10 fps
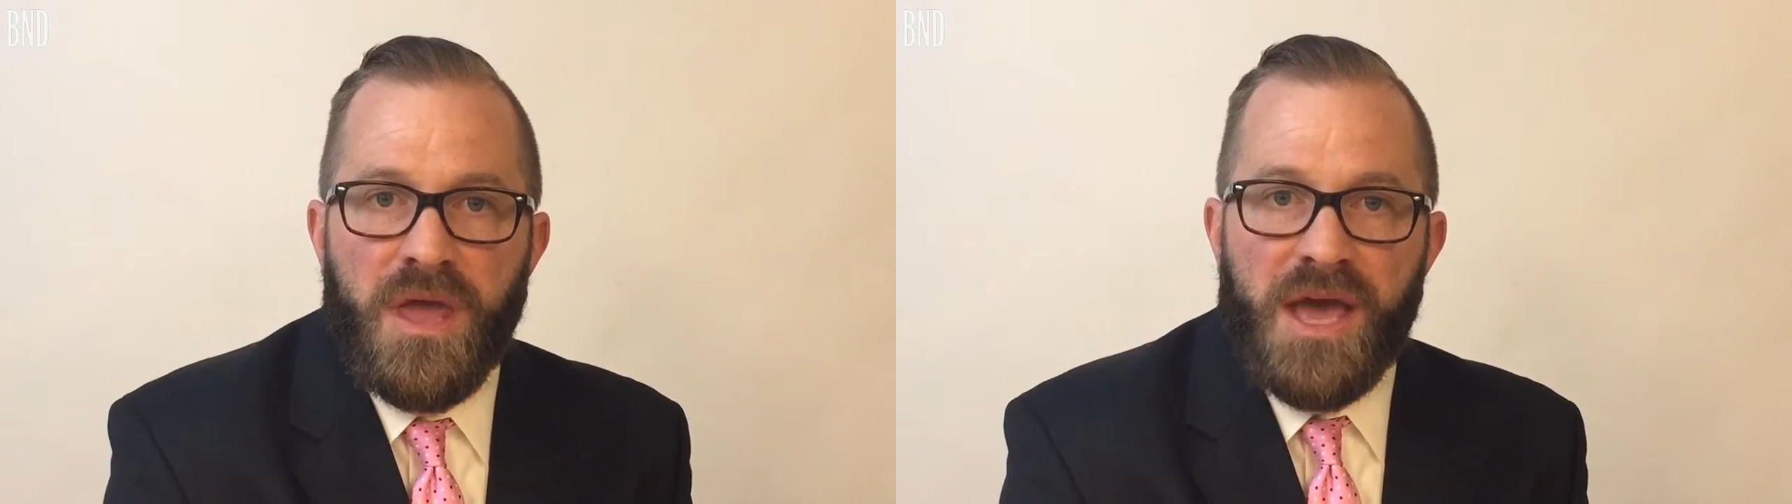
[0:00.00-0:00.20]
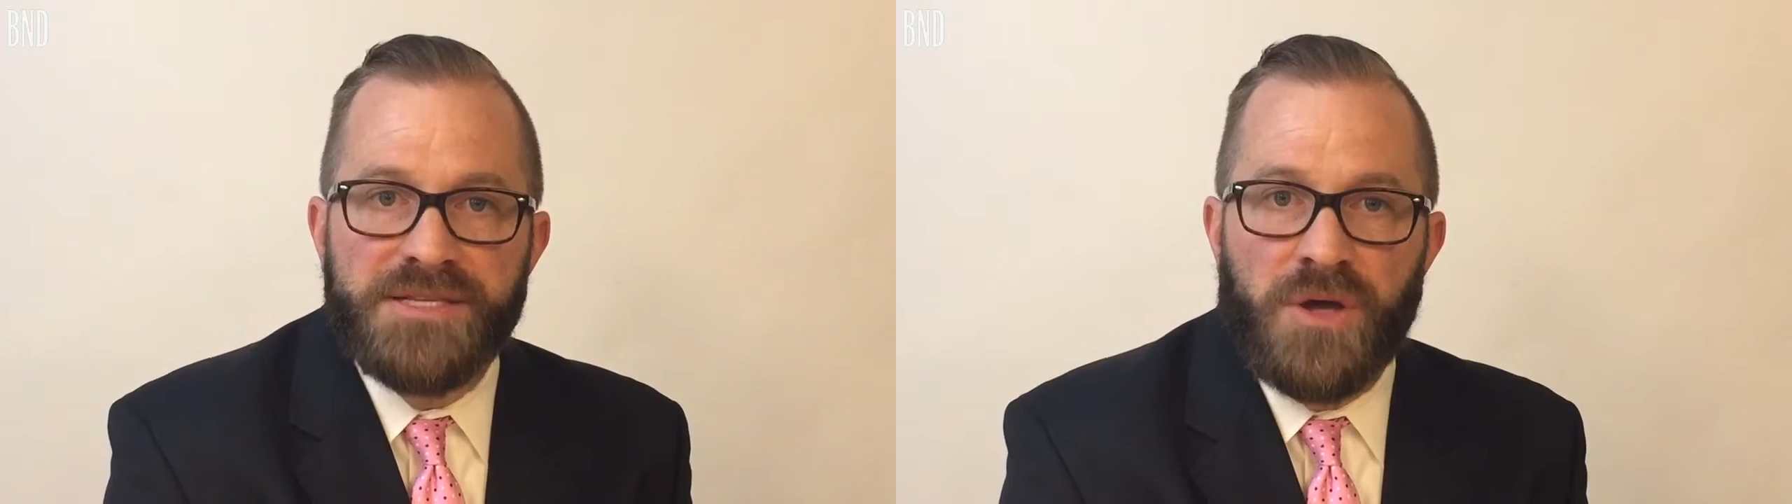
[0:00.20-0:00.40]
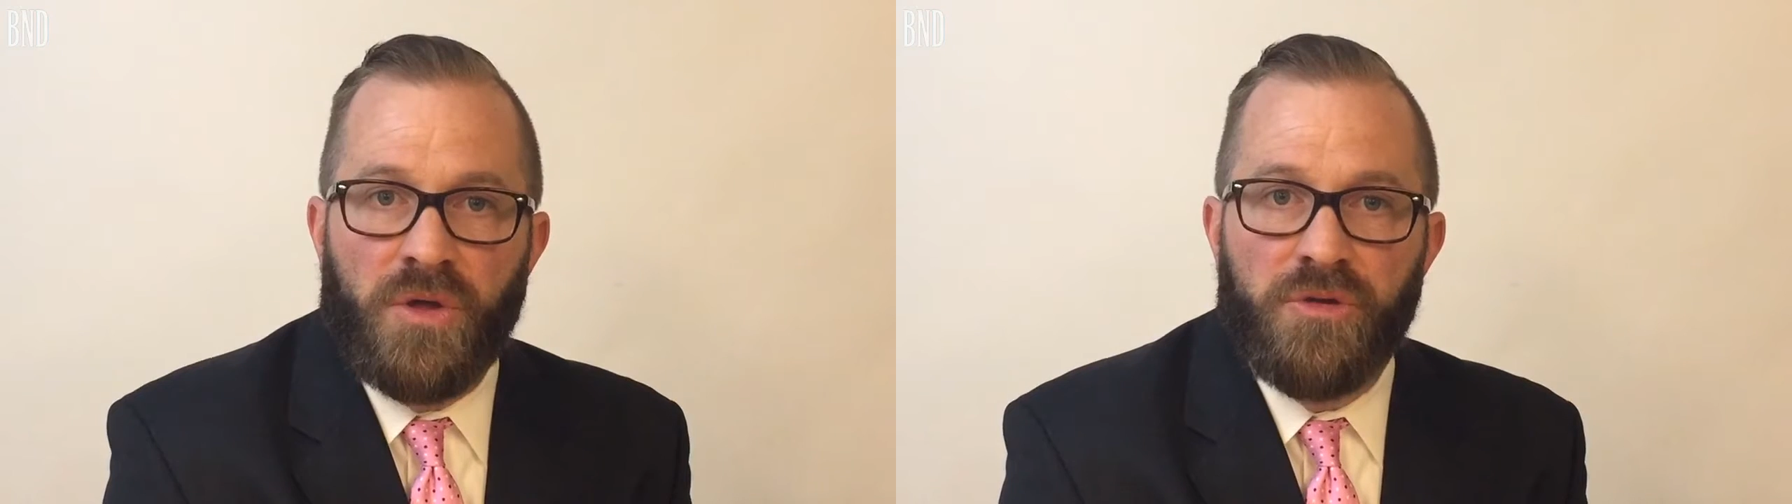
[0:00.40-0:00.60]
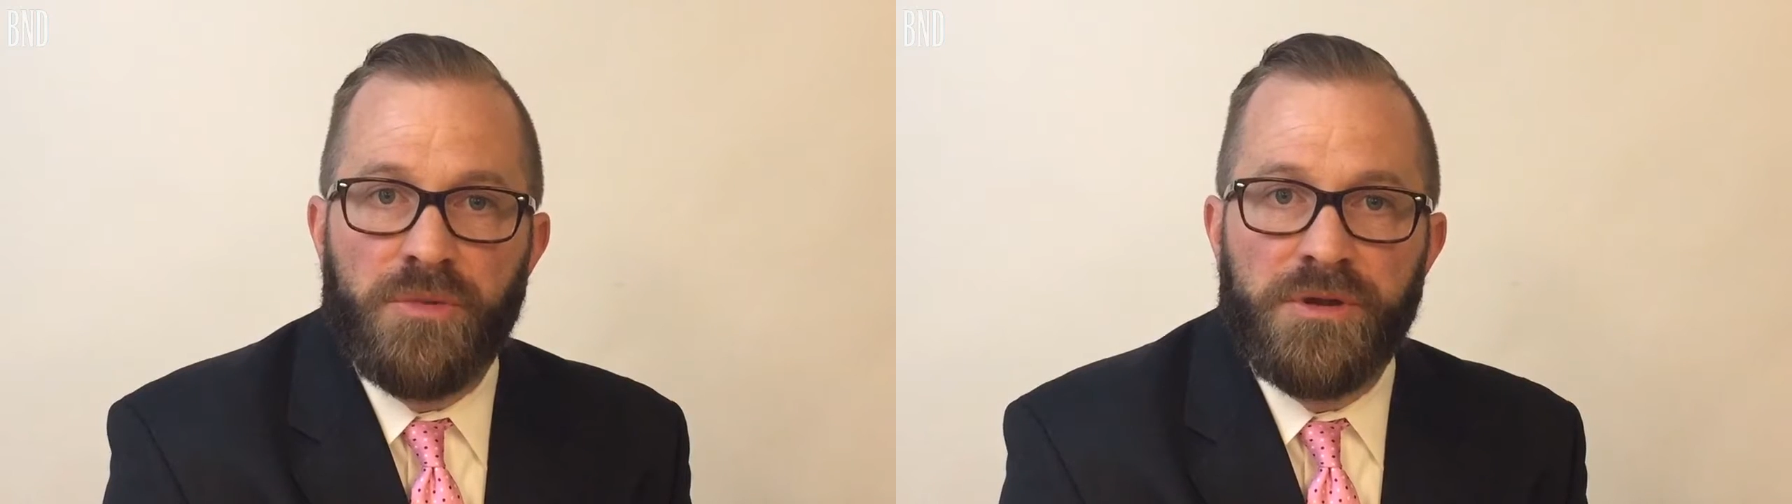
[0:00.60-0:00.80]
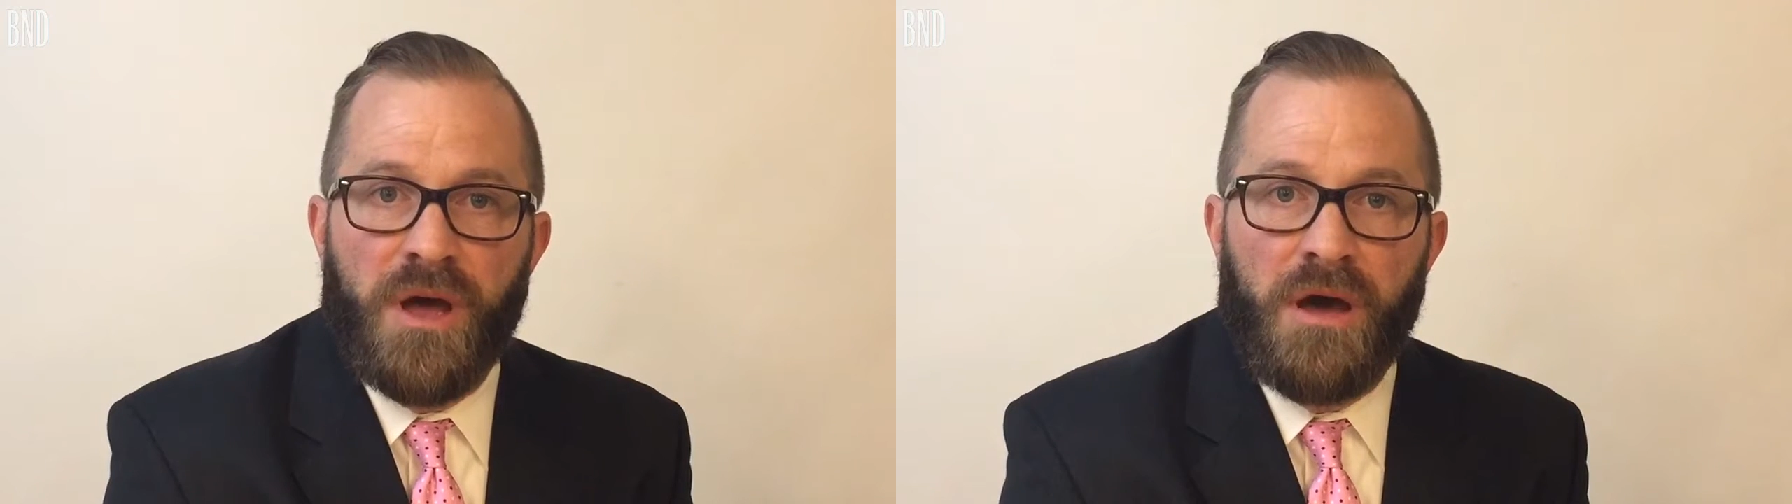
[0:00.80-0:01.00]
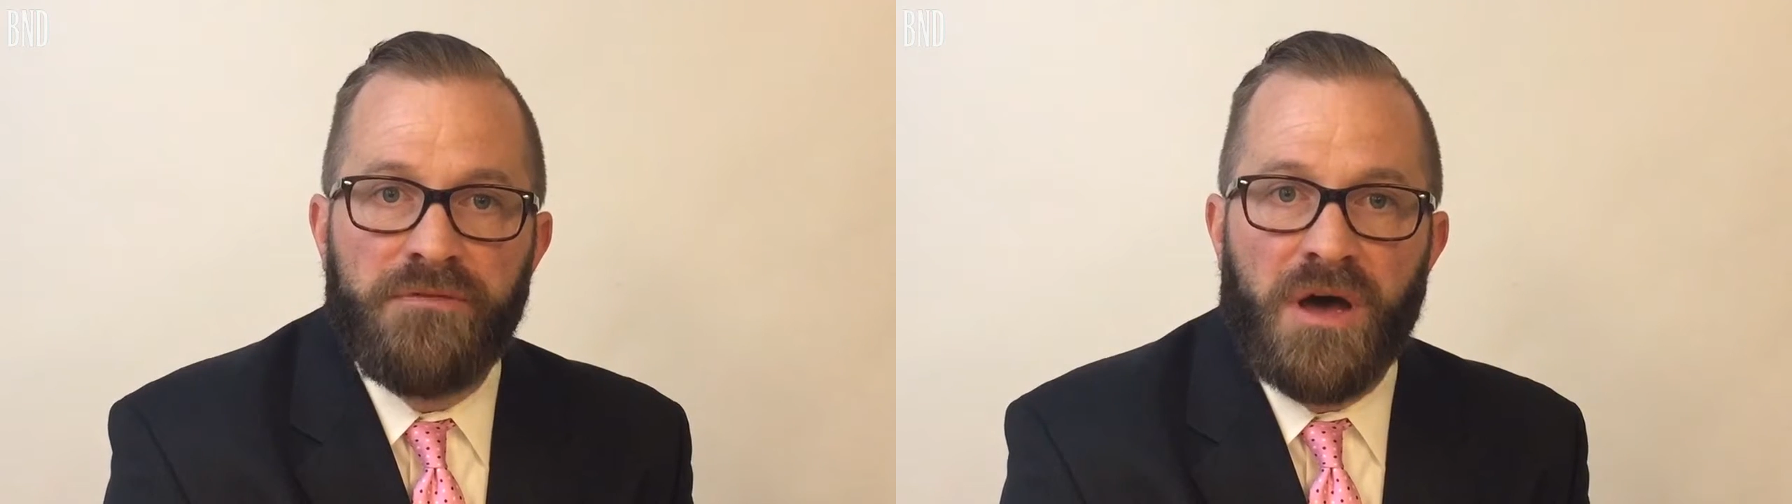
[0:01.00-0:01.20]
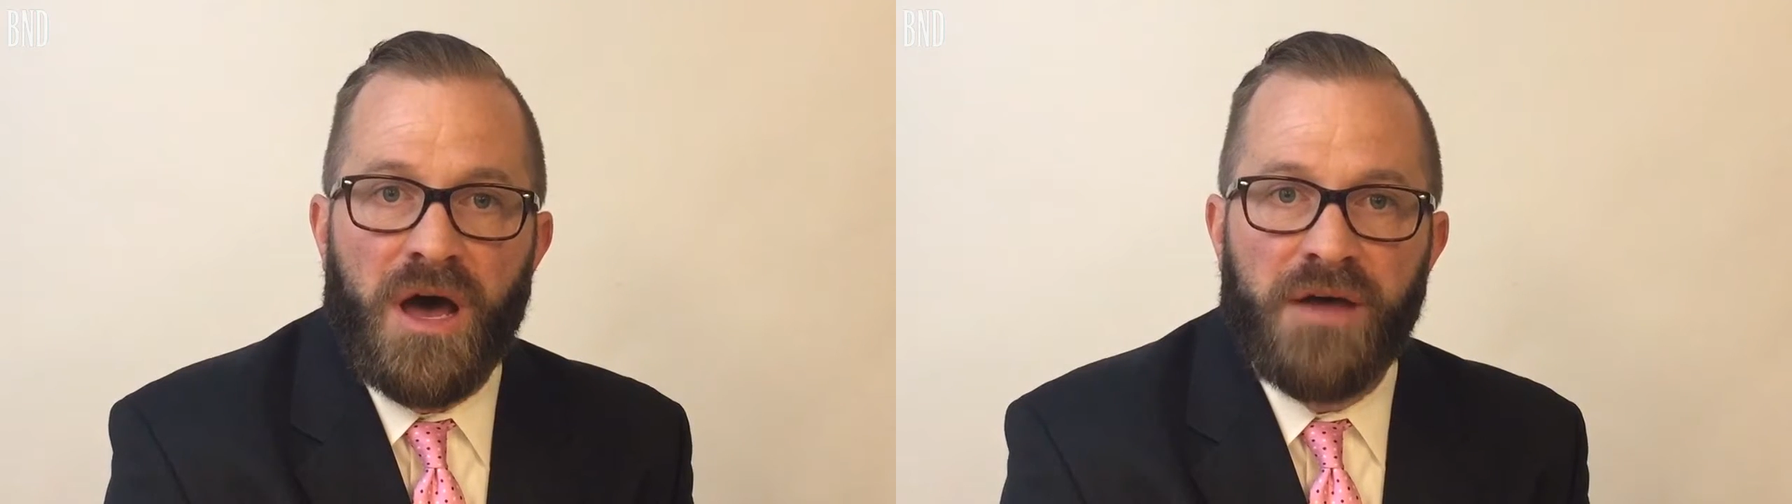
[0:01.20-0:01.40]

as alderman, of uh,